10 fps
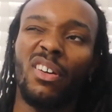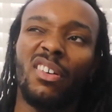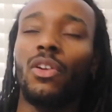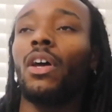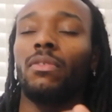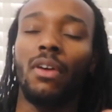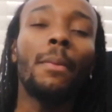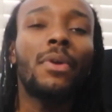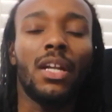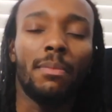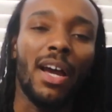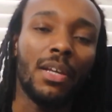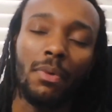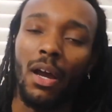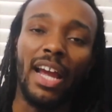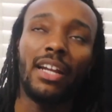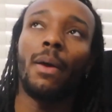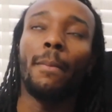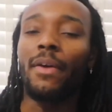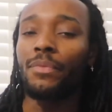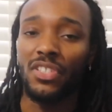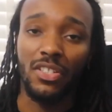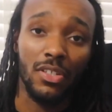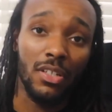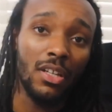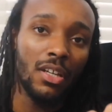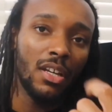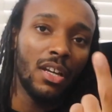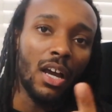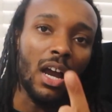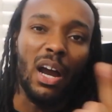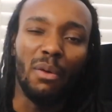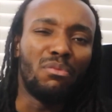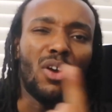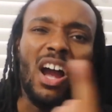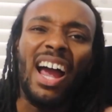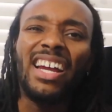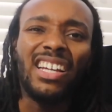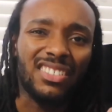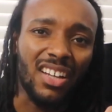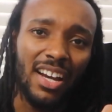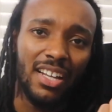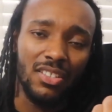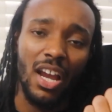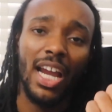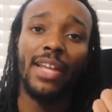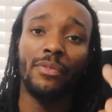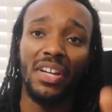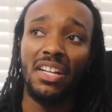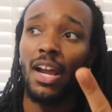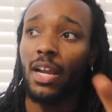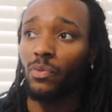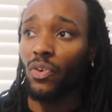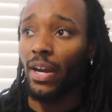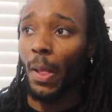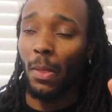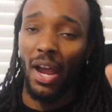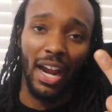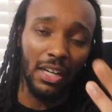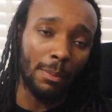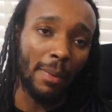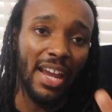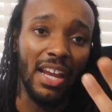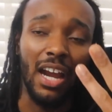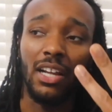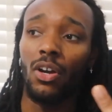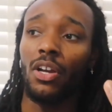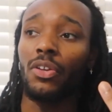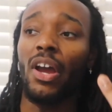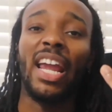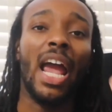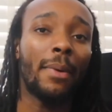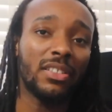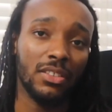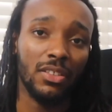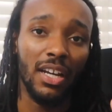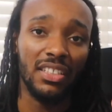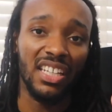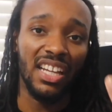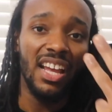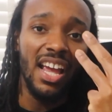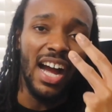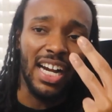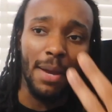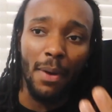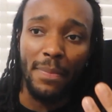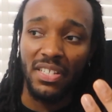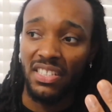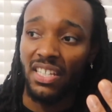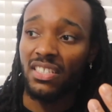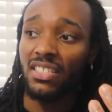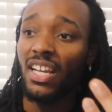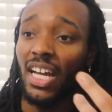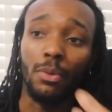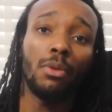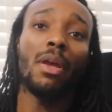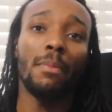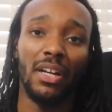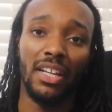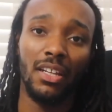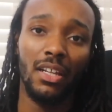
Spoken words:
I know, I'm good at maths, but I ain't a mathematician. I at science, I can read, I can write, I can debate, I can argue. I care about society, I care about business, and I want to make money.